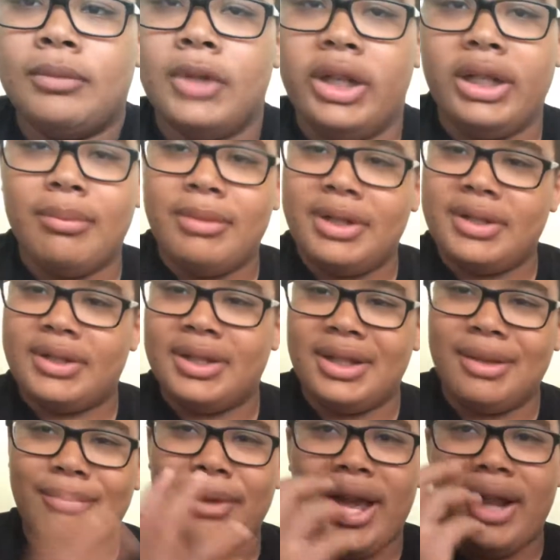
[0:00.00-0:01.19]
like the mixed and
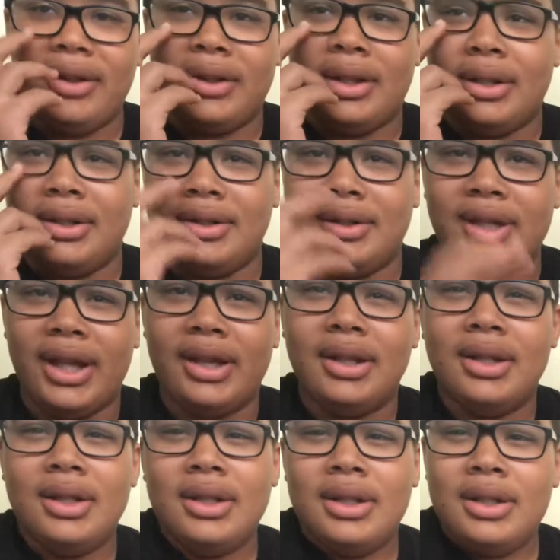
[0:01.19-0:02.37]
the bad things. Like,
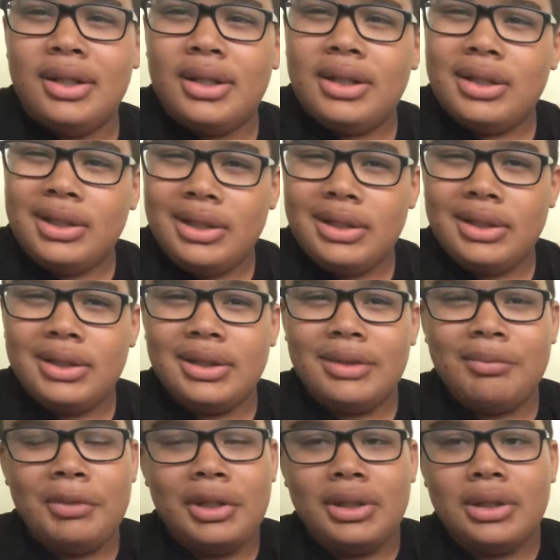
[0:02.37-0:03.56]
I
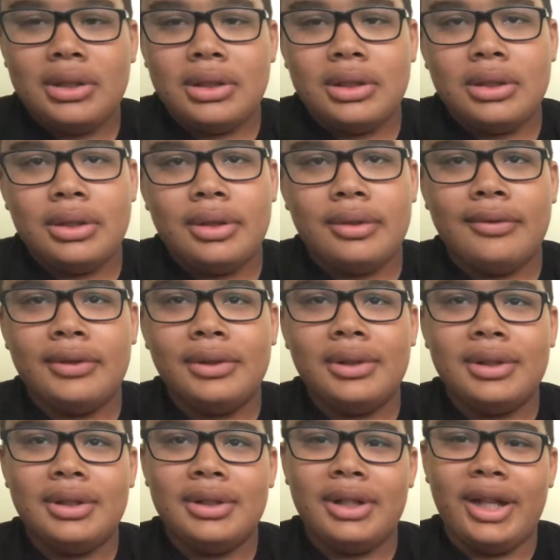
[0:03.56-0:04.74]
mean, the
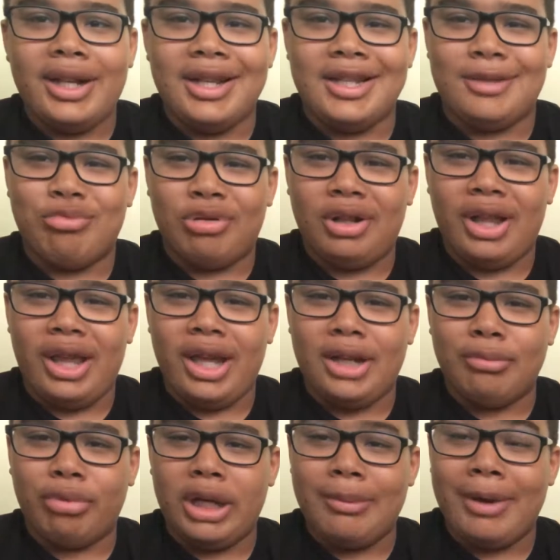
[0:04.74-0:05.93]
villain and his plan,
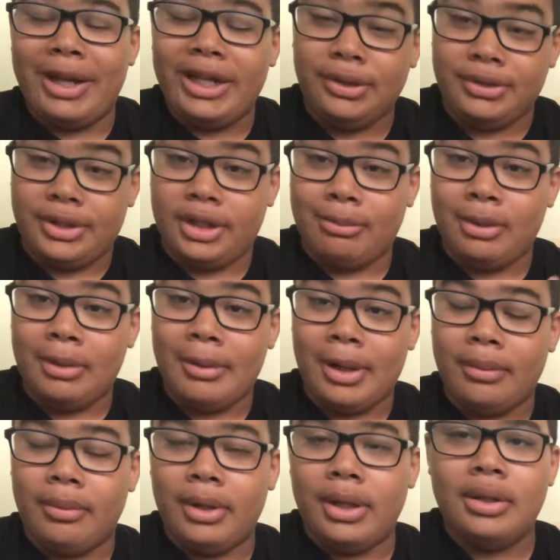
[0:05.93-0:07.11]
played by Idris Elba, by
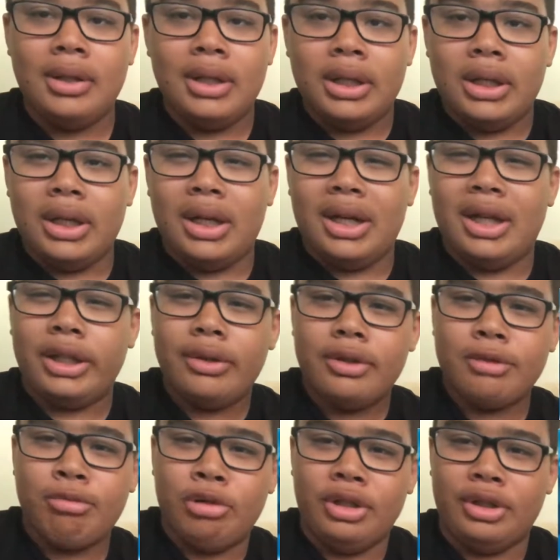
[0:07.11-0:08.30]
the way, he
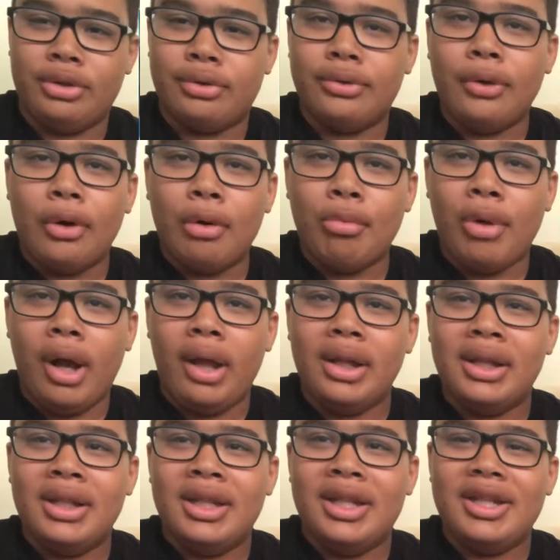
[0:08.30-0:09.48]
was pretty cool, but
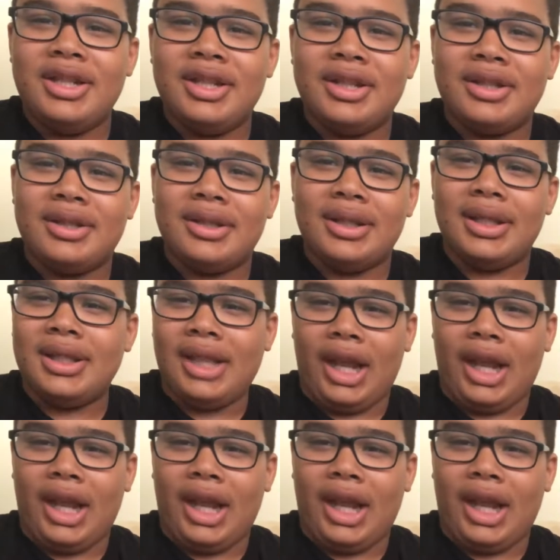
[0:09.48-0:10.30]
it's just his